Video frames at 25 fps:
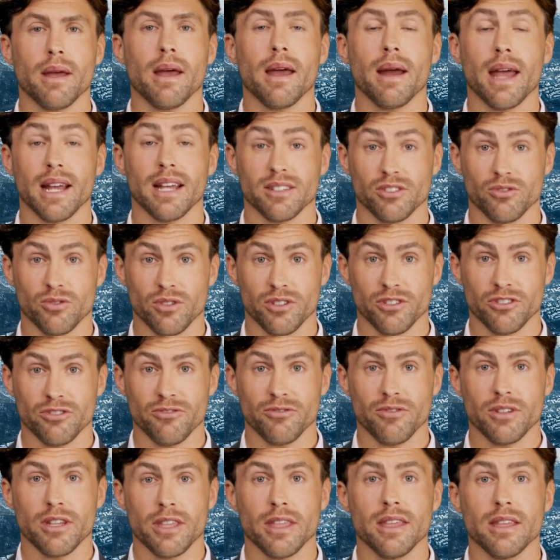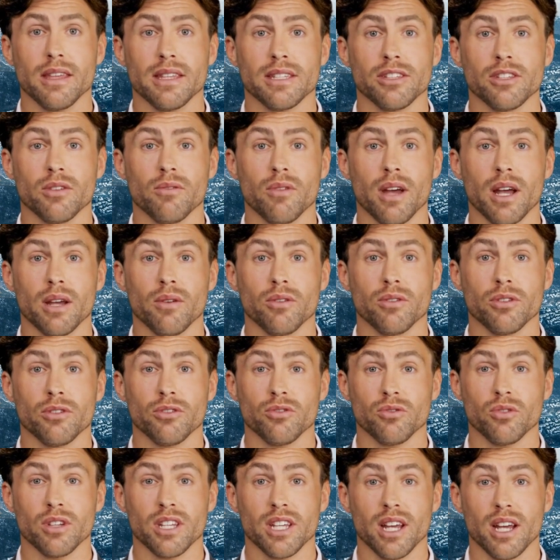Entrance fee is around
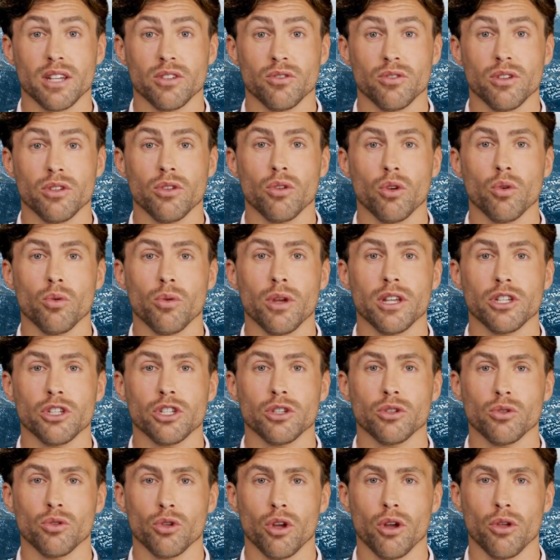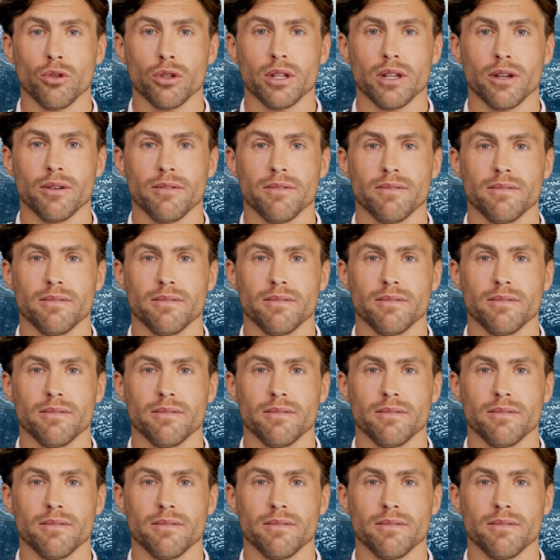300 Norwegian krone.